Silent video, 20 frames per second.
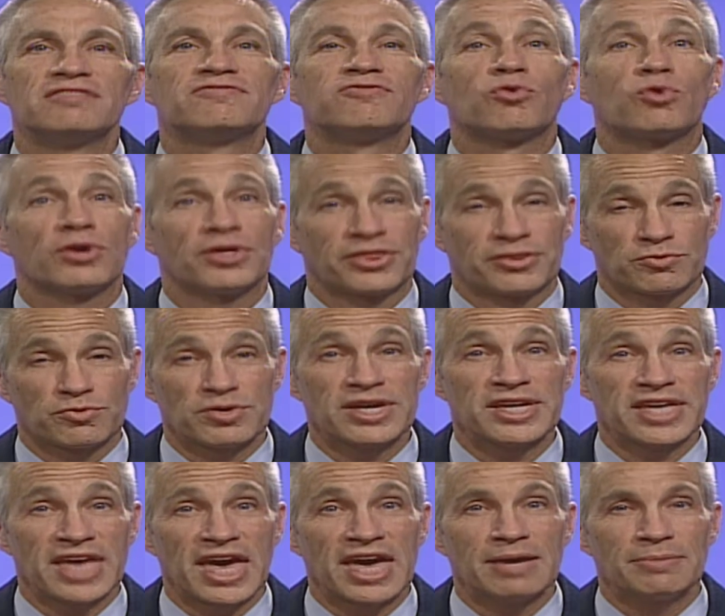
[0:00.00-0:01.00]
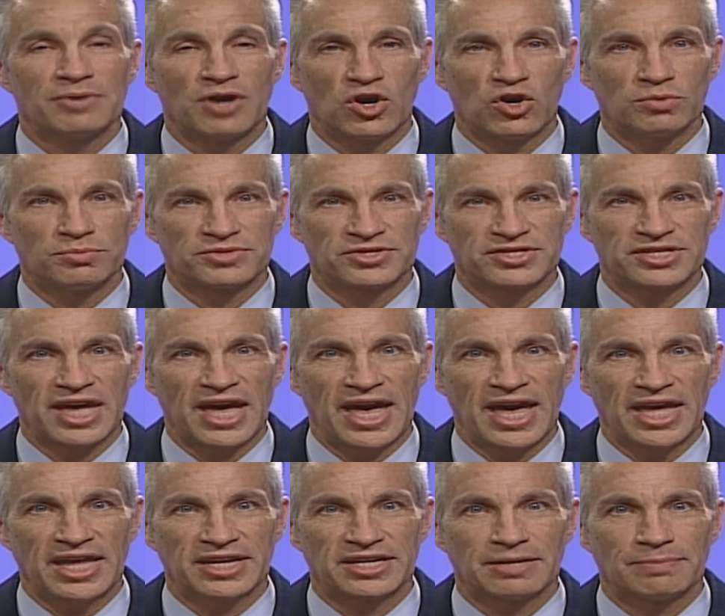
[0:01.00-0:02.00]
for a three game
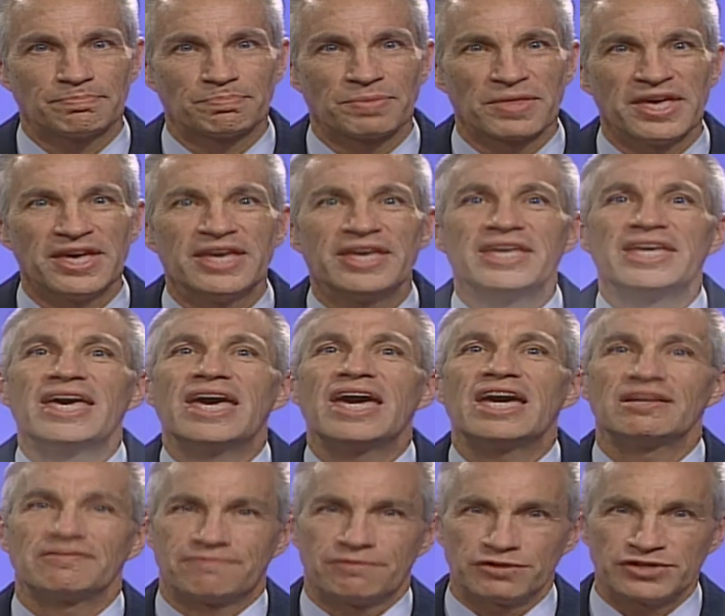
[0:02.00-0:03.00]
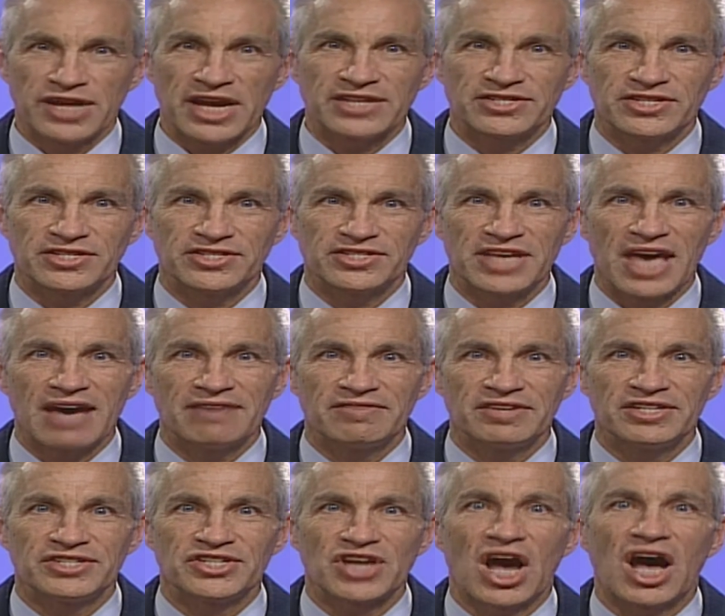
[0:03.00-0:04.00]
homestand. In for Jason
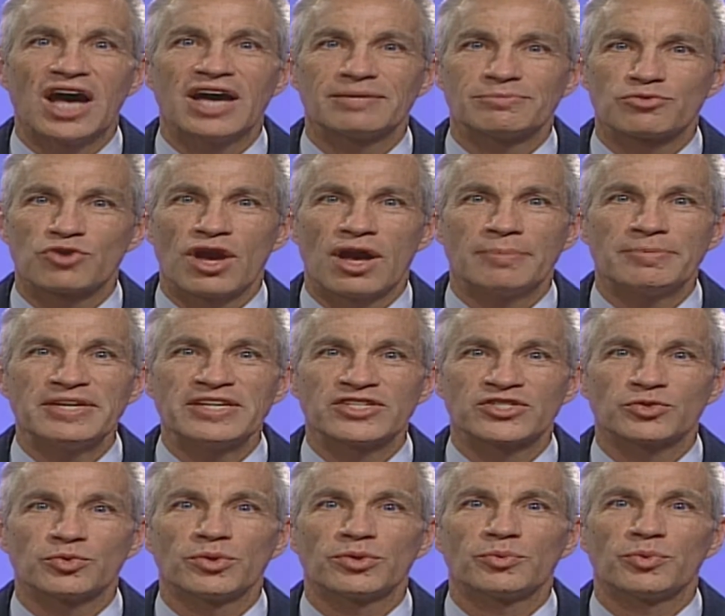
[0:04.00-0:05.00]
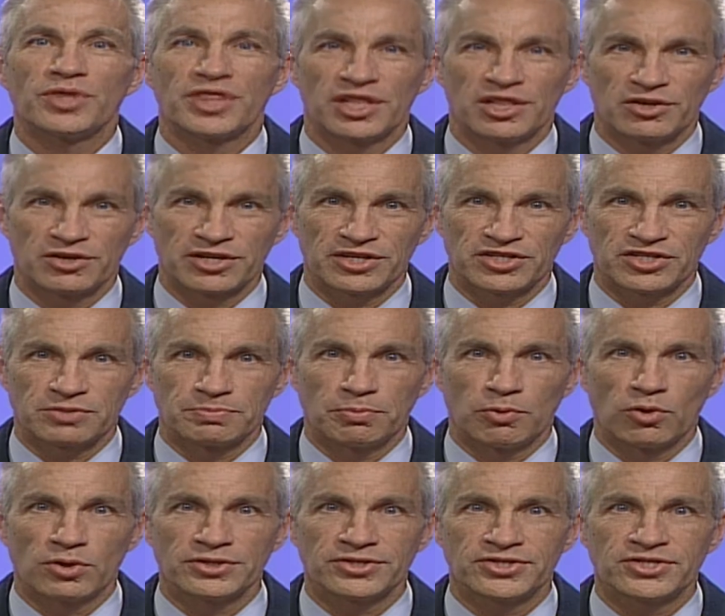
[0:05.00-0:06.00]
Savage, I'm Rob Eastwood with a look at
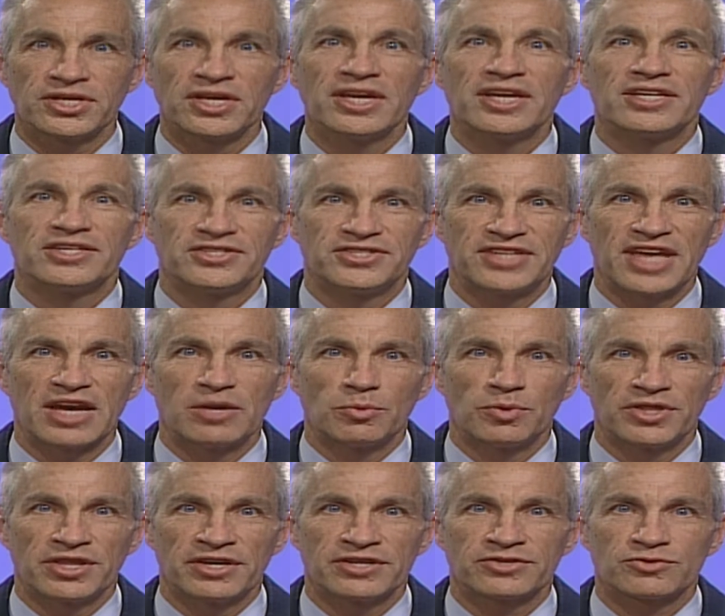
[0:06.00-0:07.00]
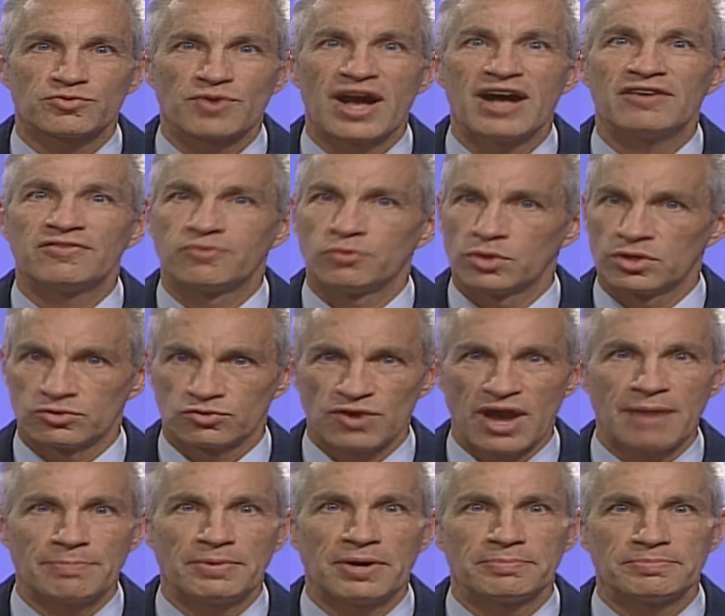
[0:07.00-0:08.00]
sports. Stay with us. Ralph will
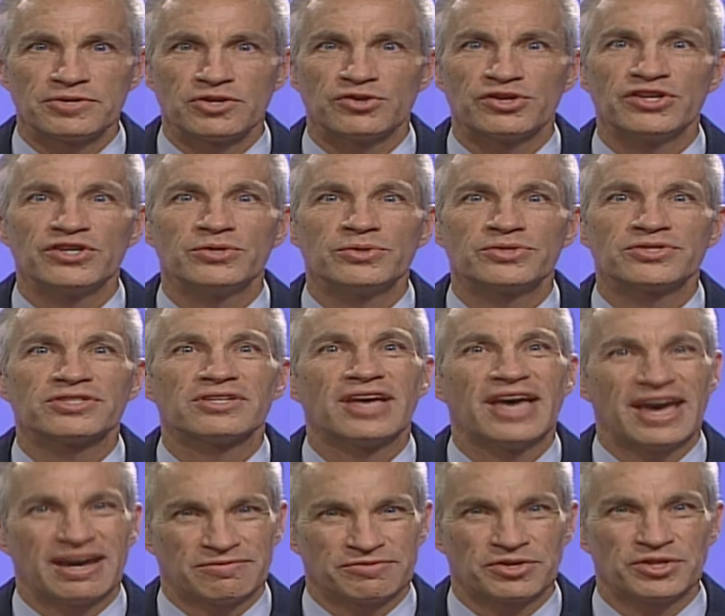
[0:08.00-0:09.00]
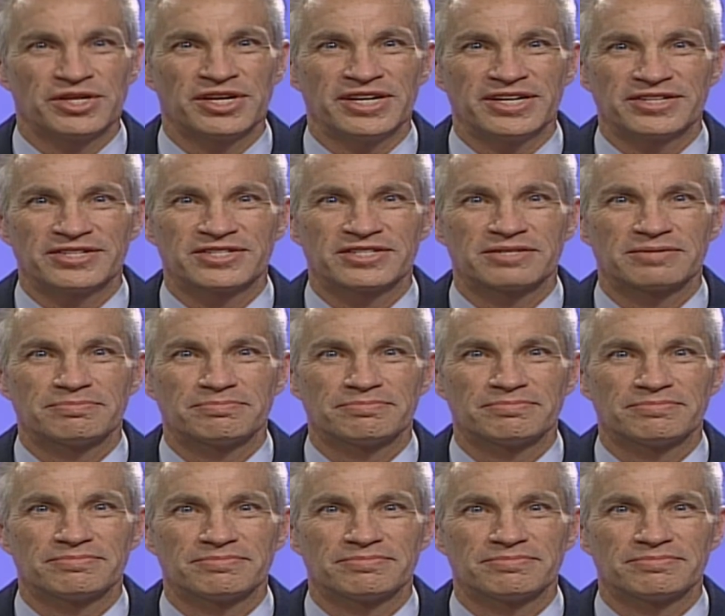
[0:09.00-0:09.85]
wrap up your news after this.